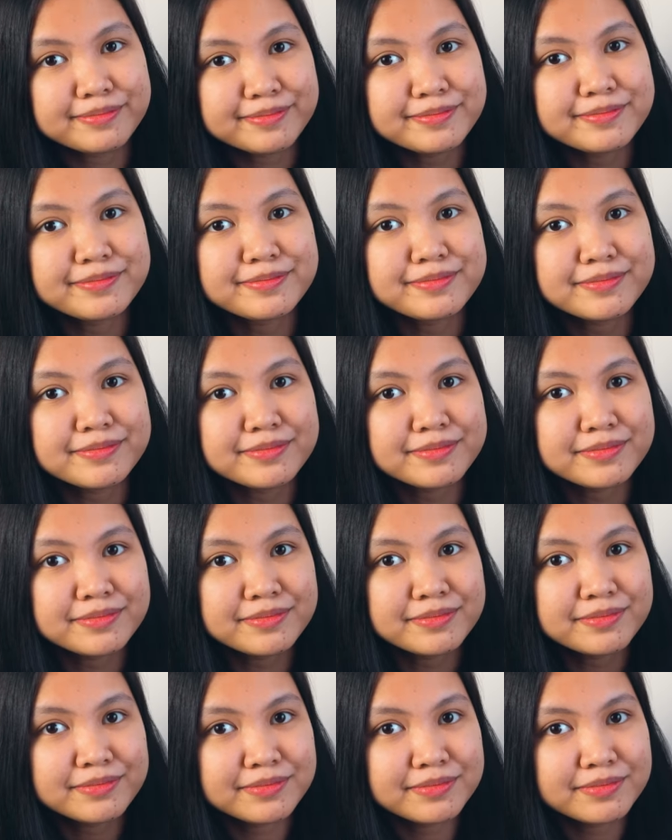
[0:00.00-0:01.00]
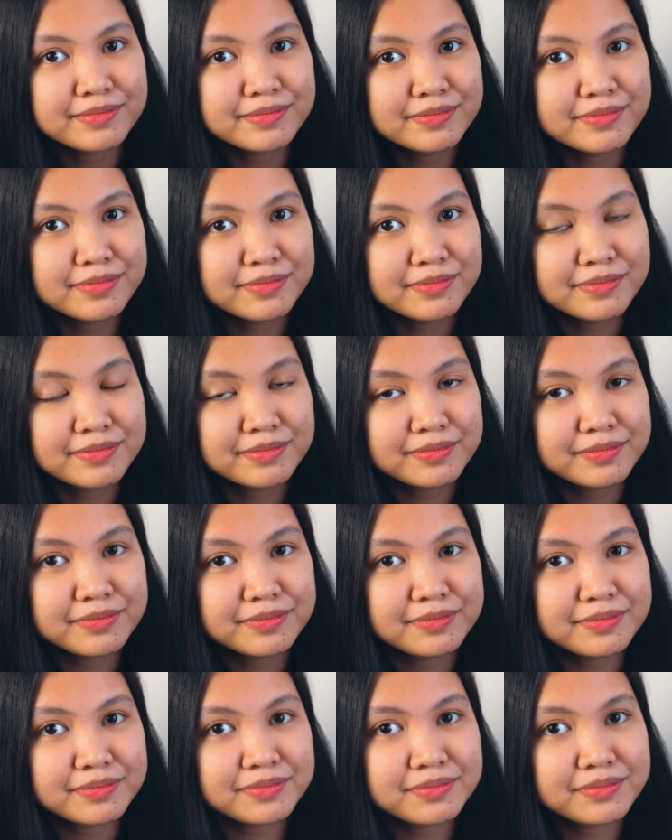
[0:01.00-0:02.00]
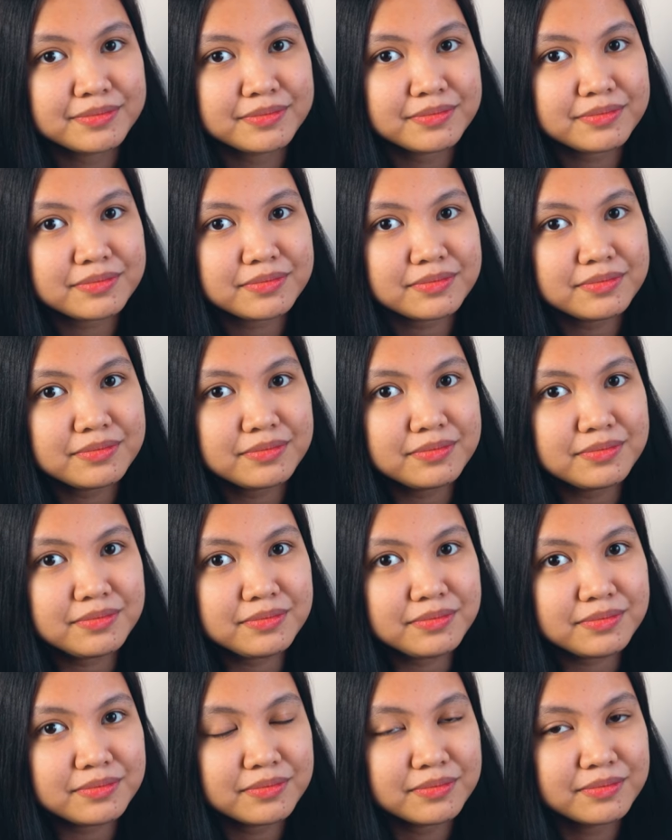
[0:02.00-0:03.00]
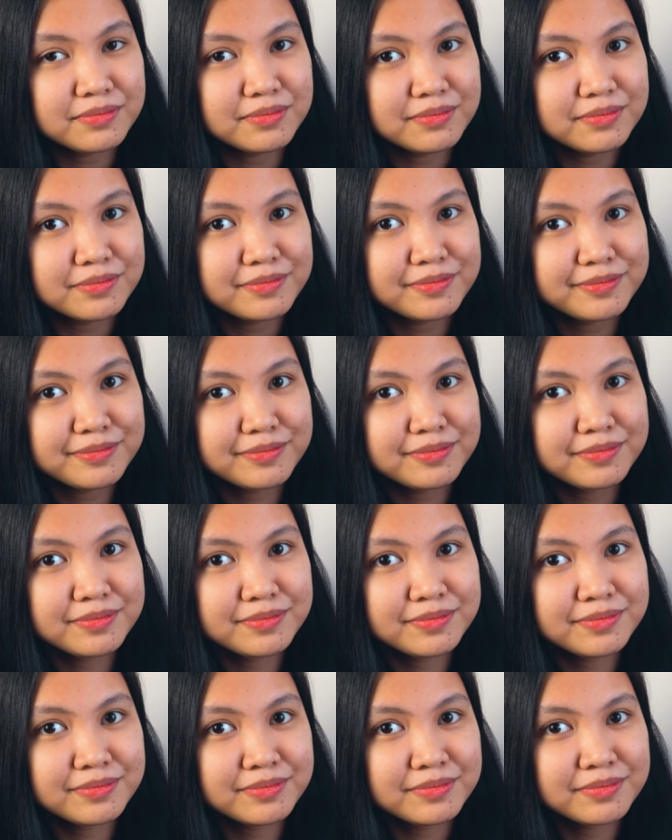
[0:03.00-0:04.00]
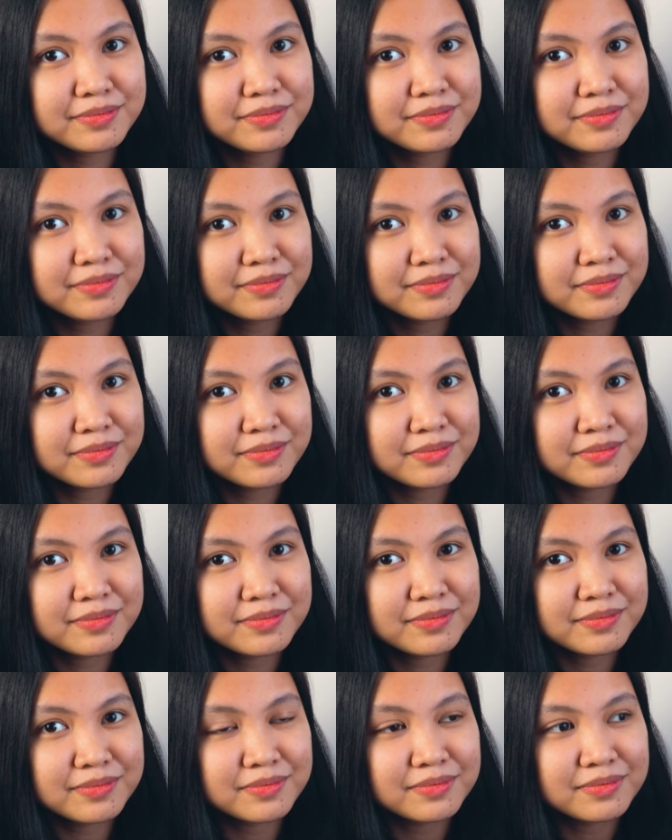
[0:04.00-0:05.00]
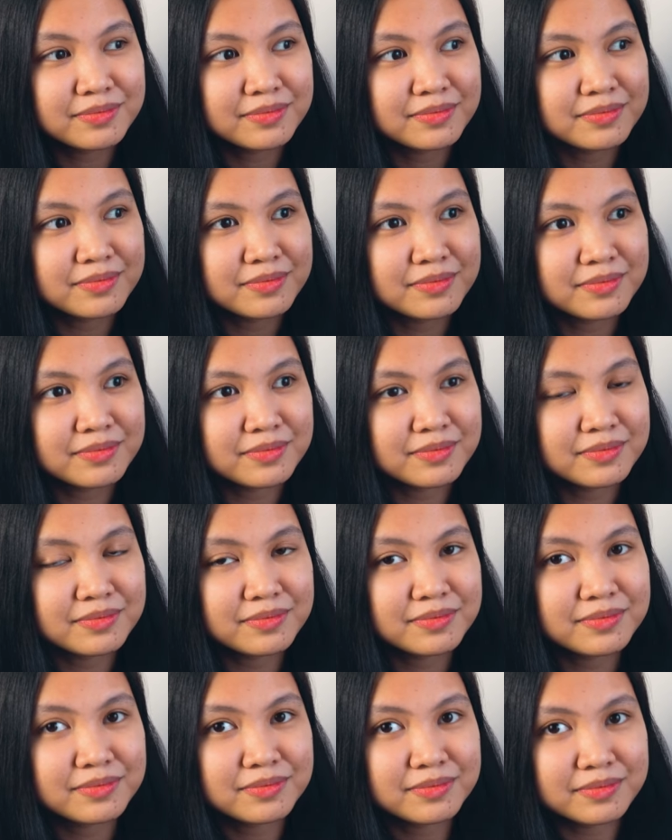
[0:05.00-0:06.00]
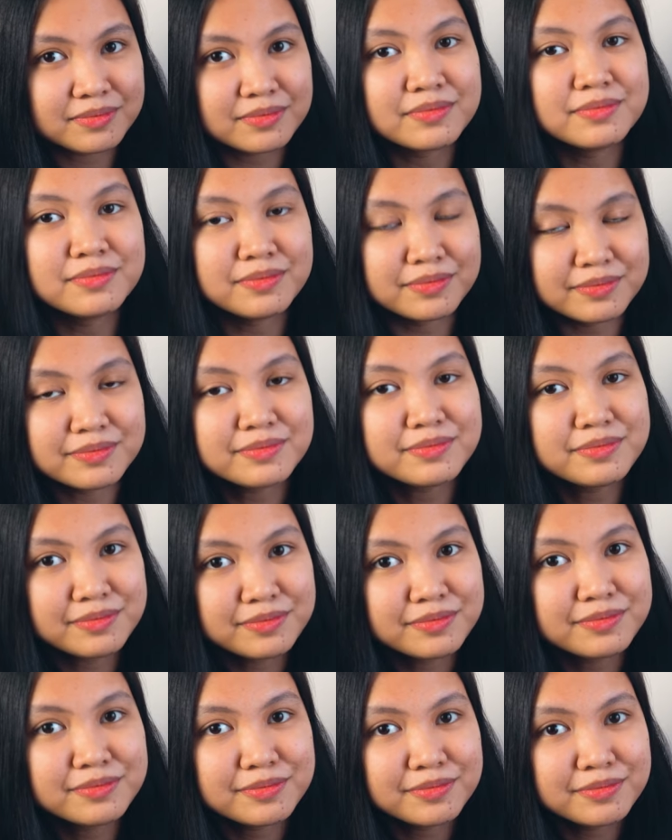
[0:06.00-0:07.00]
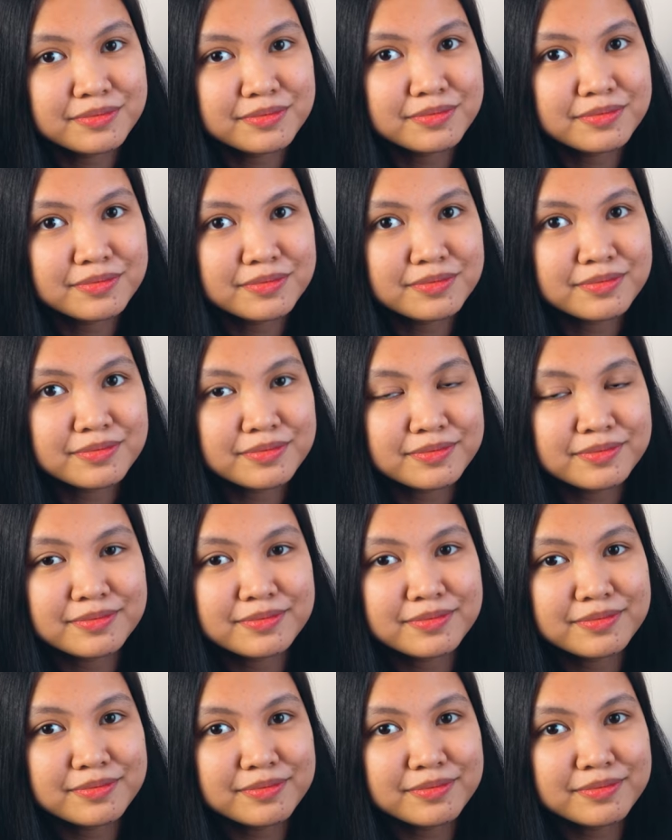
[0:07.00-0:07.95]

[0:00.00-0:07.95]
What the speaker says: [no speech]